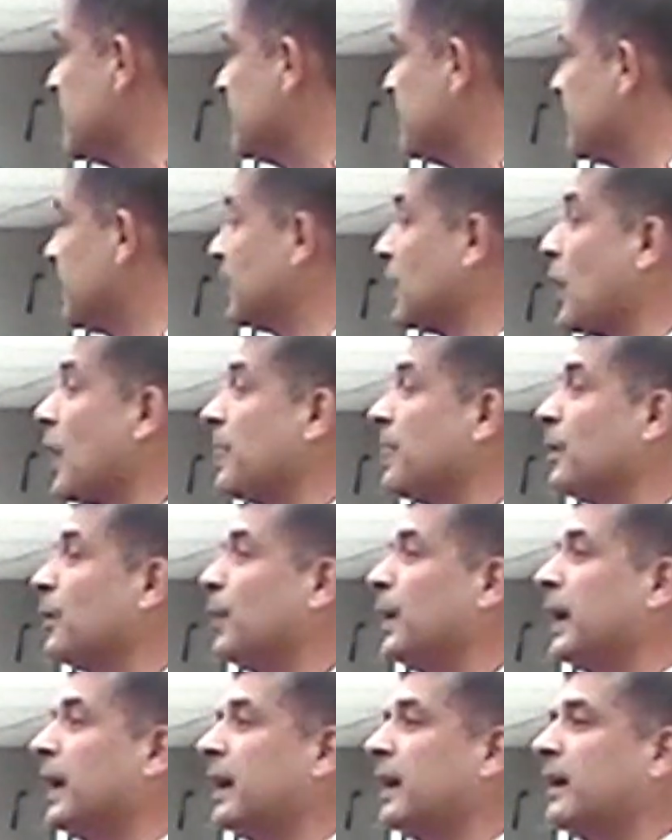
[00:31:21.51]
But on the
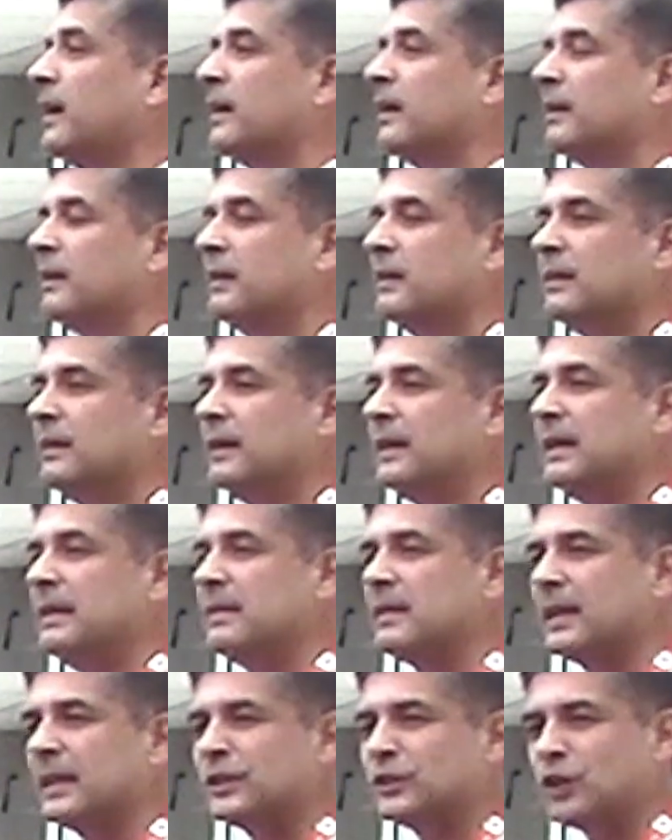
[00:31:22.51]
way,
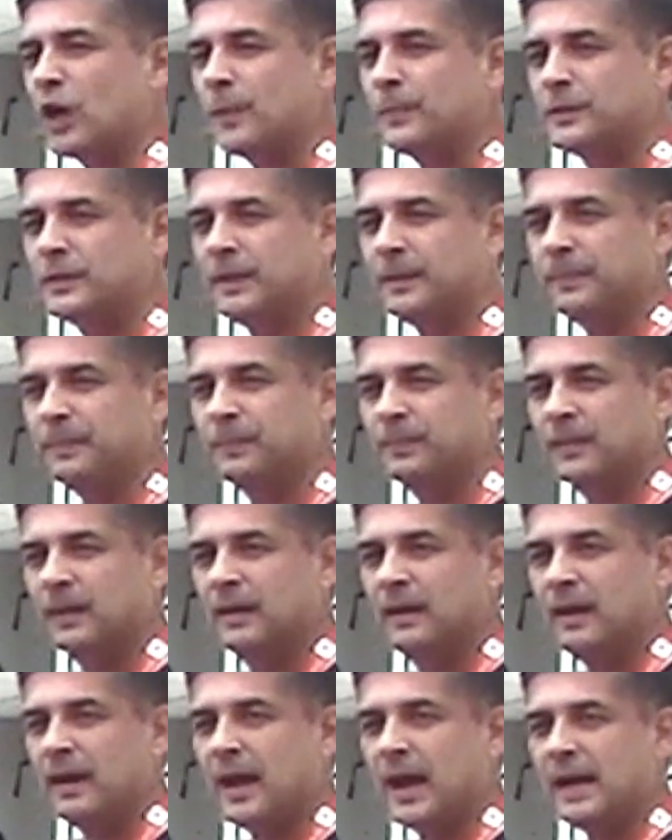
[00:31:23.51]
Indra stops him
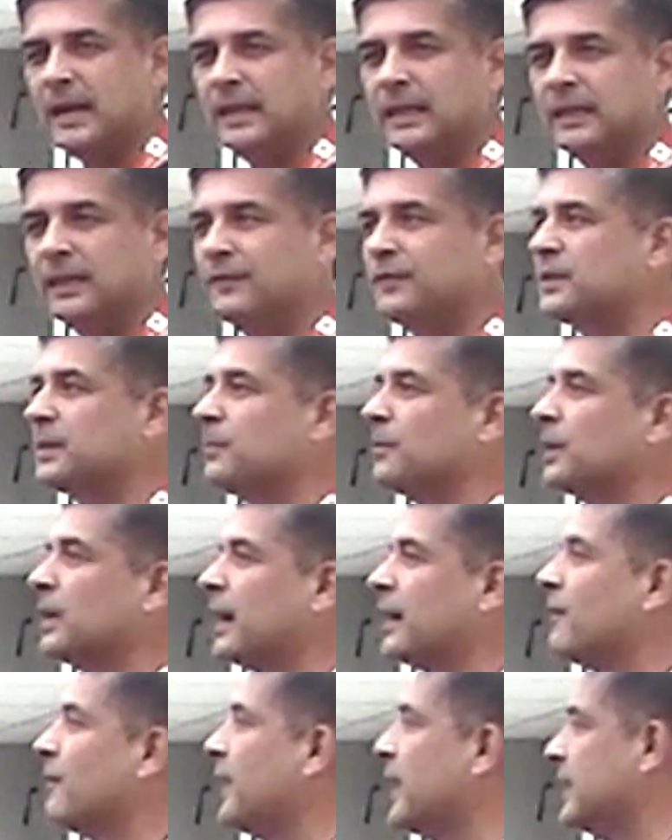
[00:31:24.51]
and he gives him one
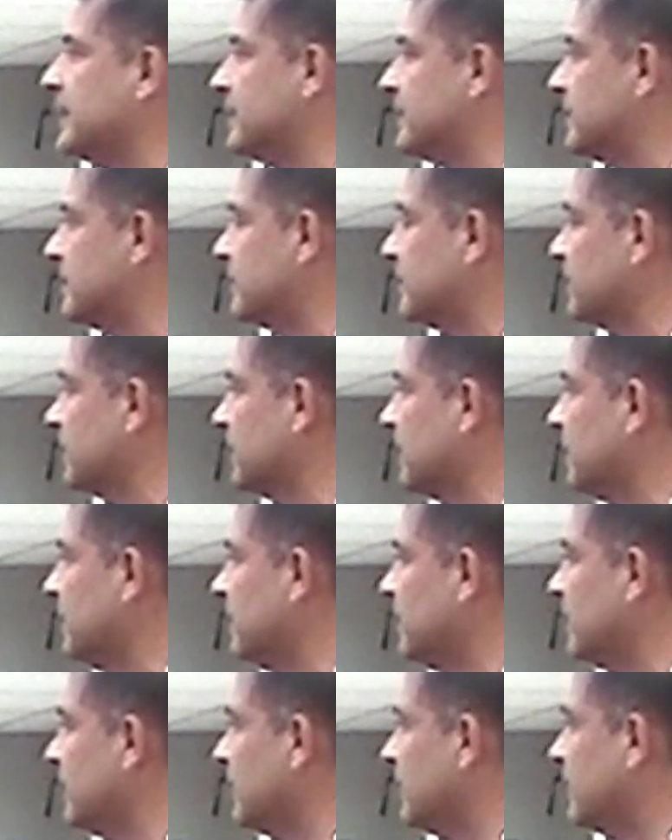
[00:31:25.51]
advice.
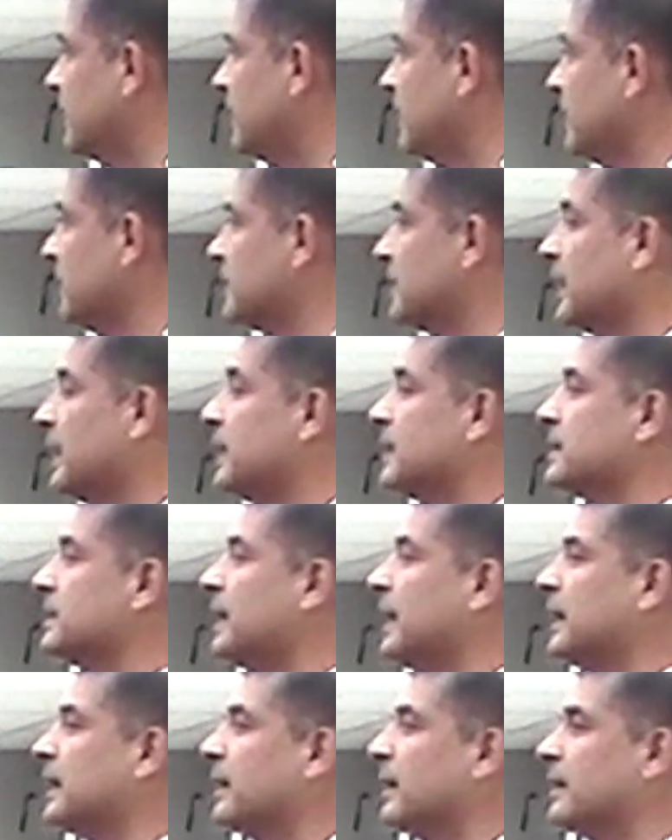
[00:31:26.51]
He says
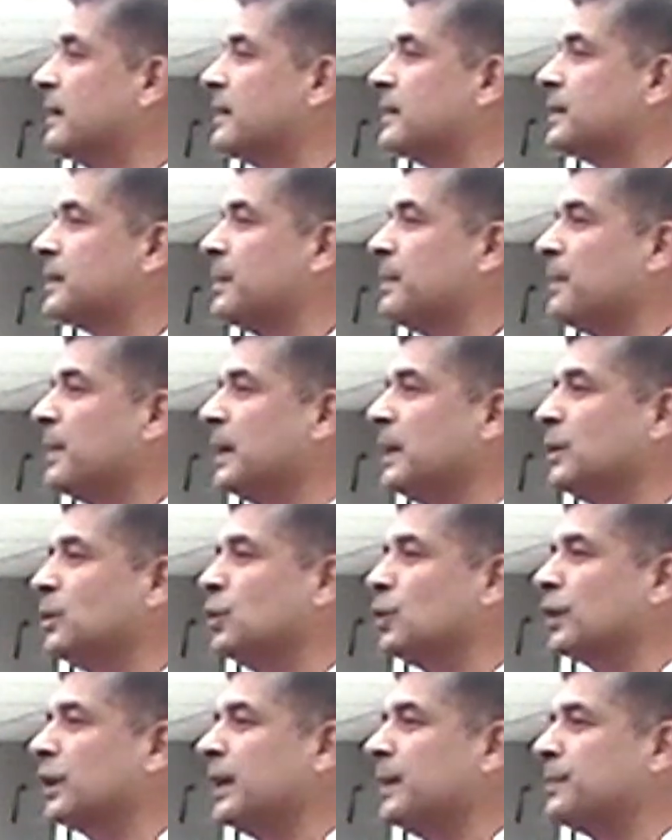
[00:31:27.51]
that somebody
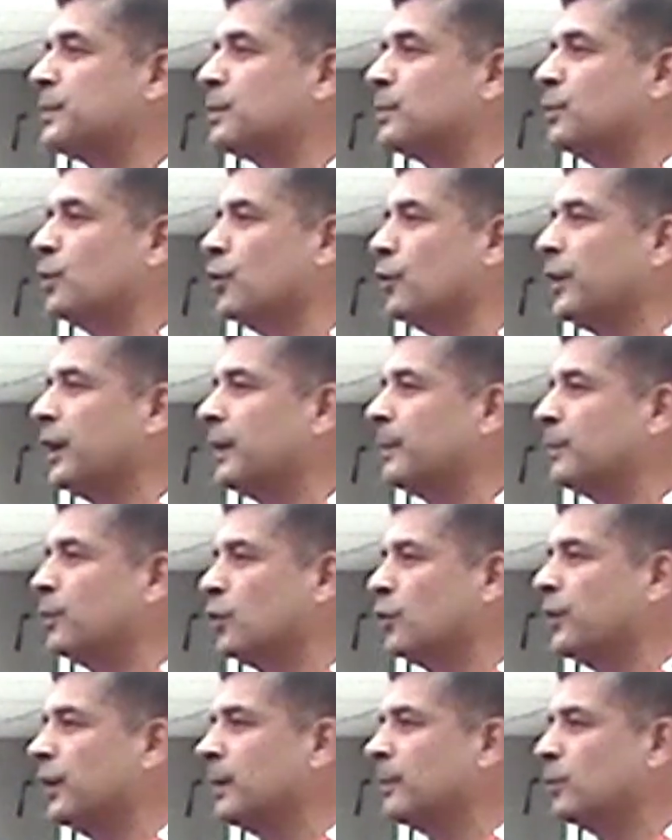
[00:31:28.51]
who keeps
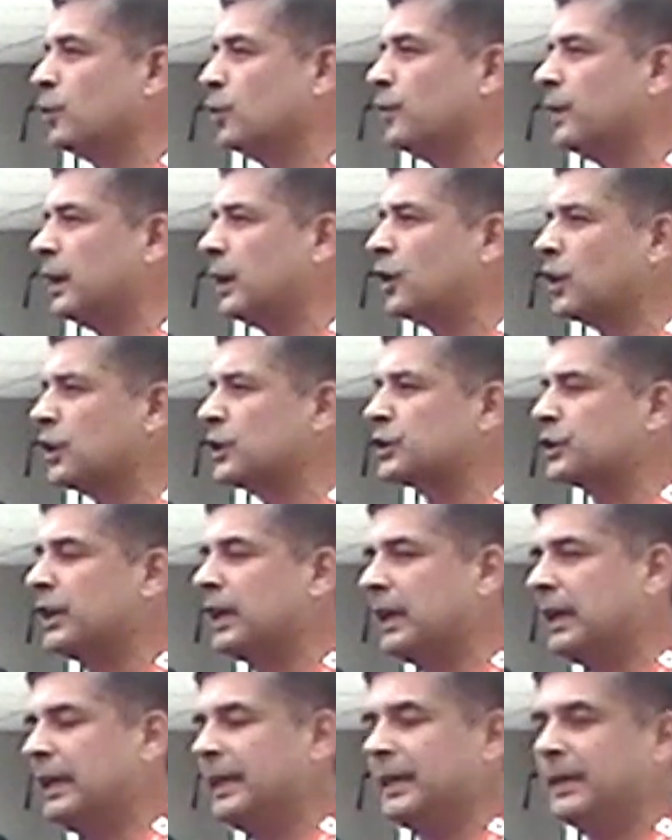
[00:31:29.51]
moving
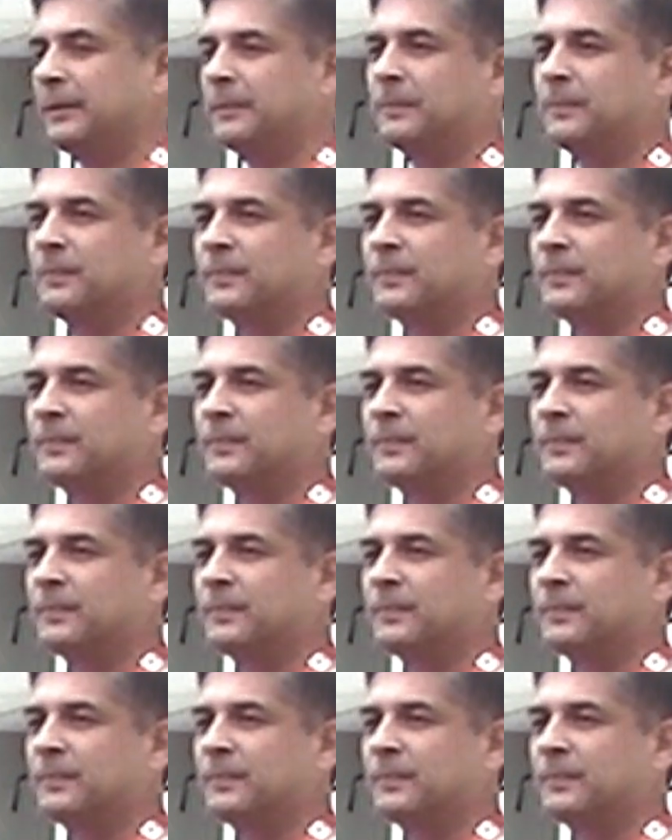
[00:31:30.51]
constantly,